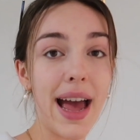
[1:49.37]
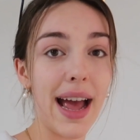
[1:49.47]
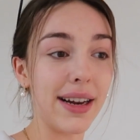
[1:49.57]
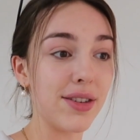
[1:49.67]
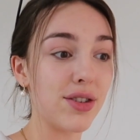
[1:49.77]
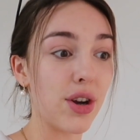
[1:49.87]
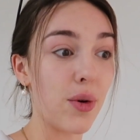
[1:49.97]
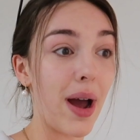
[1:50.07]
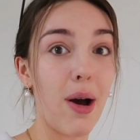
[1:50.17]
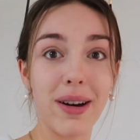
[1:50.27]
And
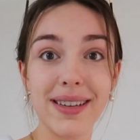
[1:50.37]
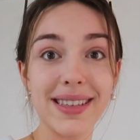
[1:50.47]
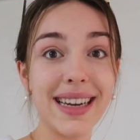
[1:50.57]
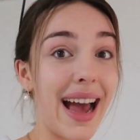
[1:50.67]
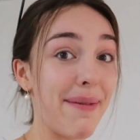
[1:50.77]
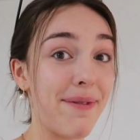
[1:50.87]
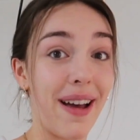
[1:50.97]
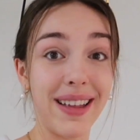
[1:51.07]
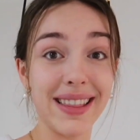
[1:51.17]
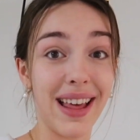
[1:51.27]
so I
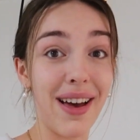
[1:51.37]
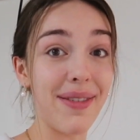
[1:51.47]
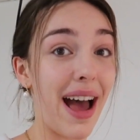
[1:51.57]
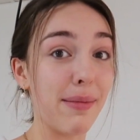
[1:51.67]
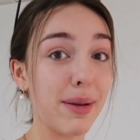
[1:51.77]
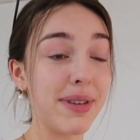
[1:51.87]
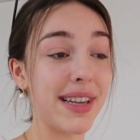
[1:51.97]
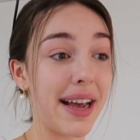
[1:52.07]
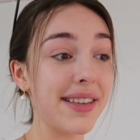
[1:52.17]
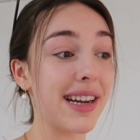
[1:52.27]
fell in love. I'm
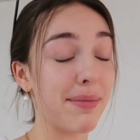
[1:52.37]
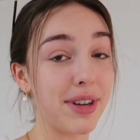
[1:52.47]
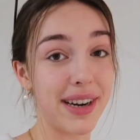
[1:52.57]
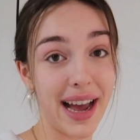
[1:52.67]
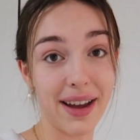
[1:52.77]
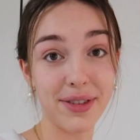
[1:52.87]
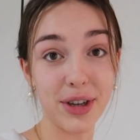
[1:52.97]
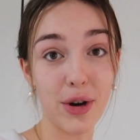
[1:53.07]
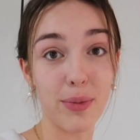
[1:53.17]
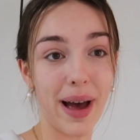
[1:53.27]
obsessed. I'm gonna have to
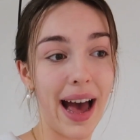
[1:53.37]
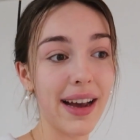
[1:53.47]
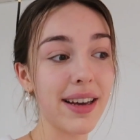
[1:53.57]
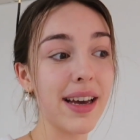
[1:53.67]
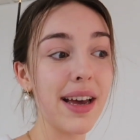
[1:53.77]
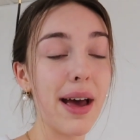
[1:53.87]
go back.